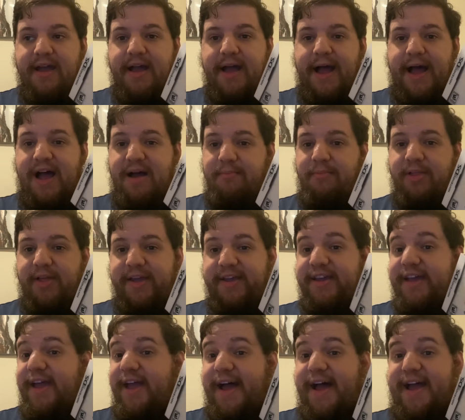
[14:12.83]
I'm like,
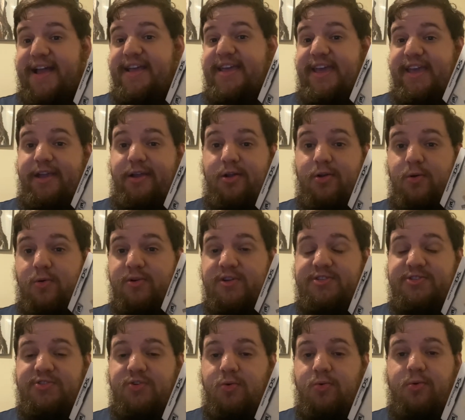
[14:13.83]
I can't go to
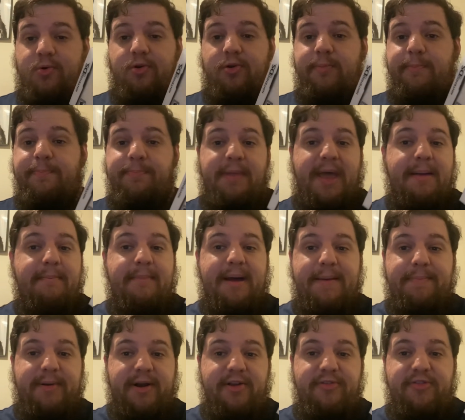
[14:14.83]
school. My
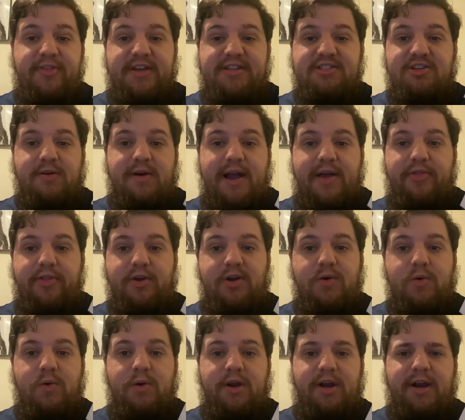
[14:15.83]
birthday's around the
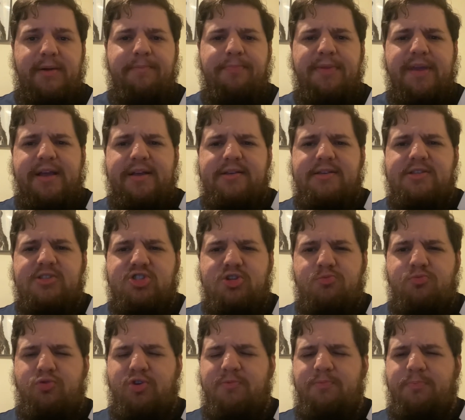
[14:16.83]
corner.
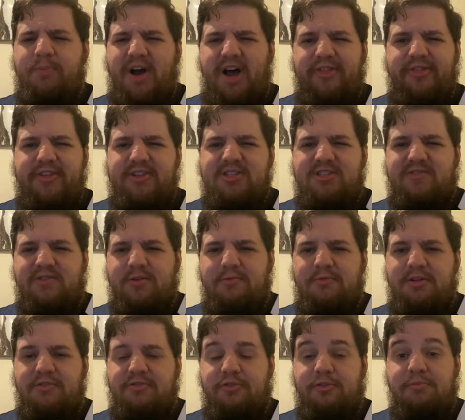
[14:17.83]
Someone bought this for
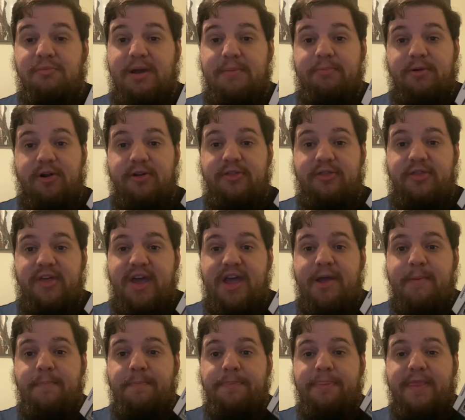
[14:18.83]
me for my
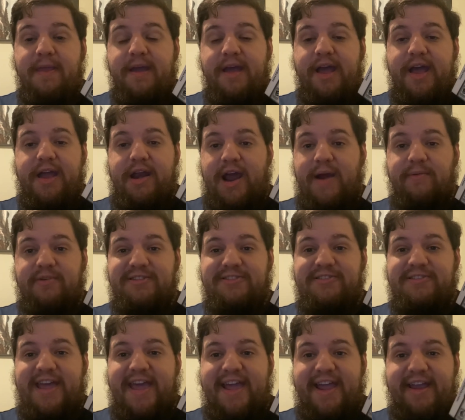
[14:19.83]
birthday, and I was
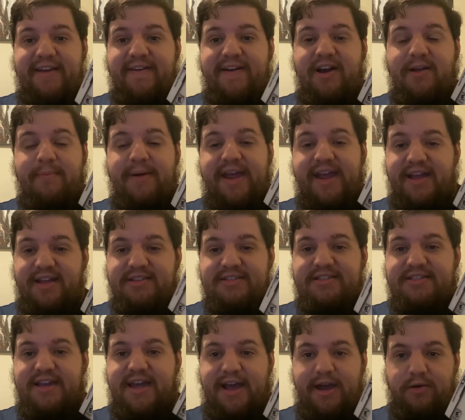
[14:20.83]
hanging out on my aunt's
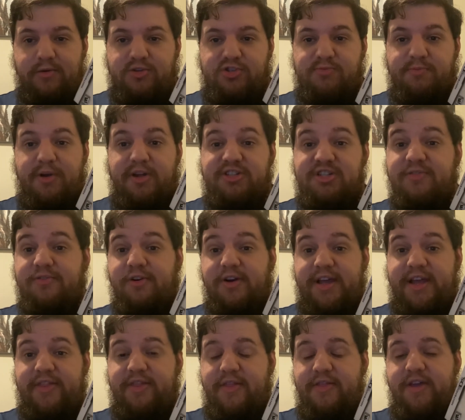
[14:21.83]
couch, a different
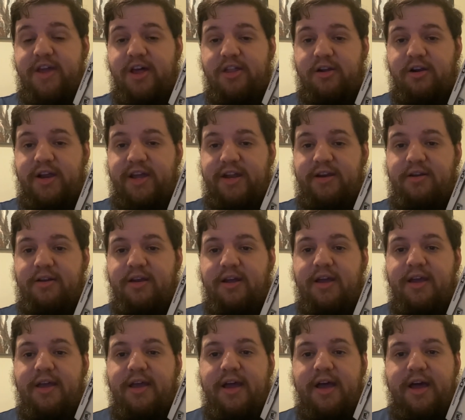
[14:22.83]
aunt than the other aunt
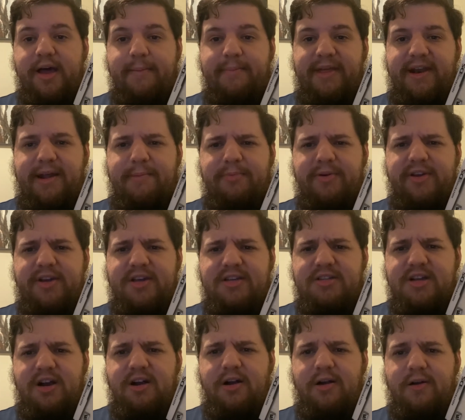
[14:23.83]
that I played
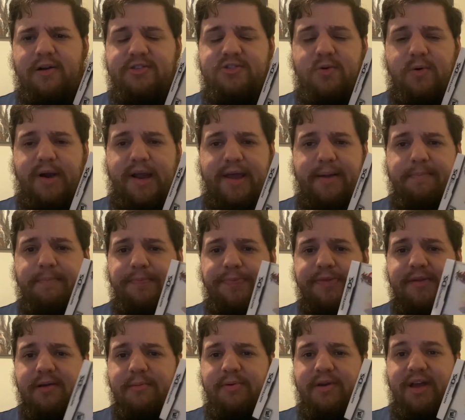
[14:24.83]
Guitar Hero on Tour at,
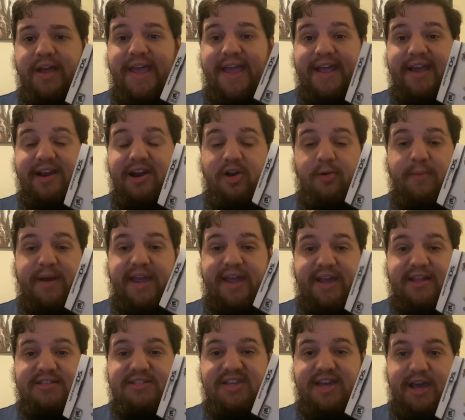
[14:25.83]
but hanging out on my
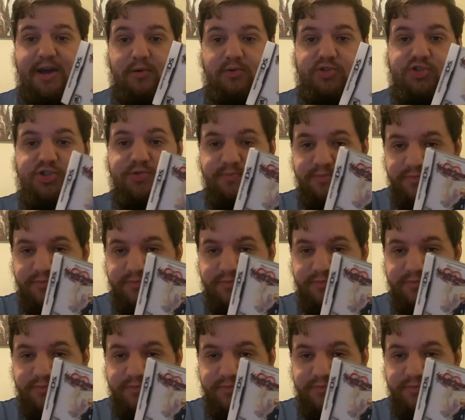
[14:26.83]
aunt's couch